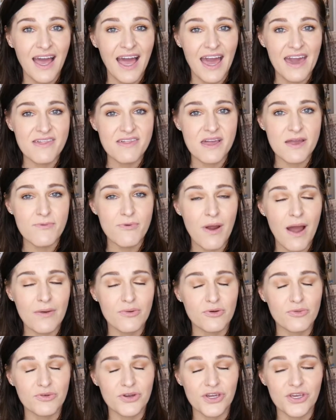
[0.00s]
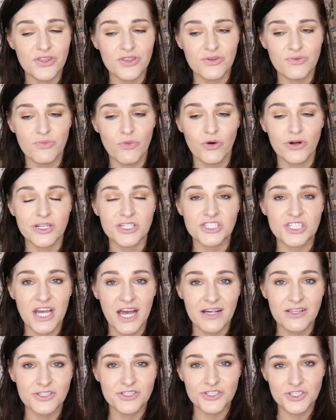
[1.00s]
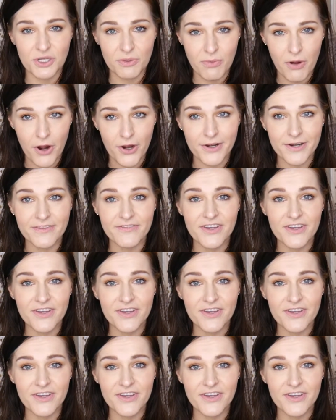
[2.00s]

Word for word: I think probably the more challenging part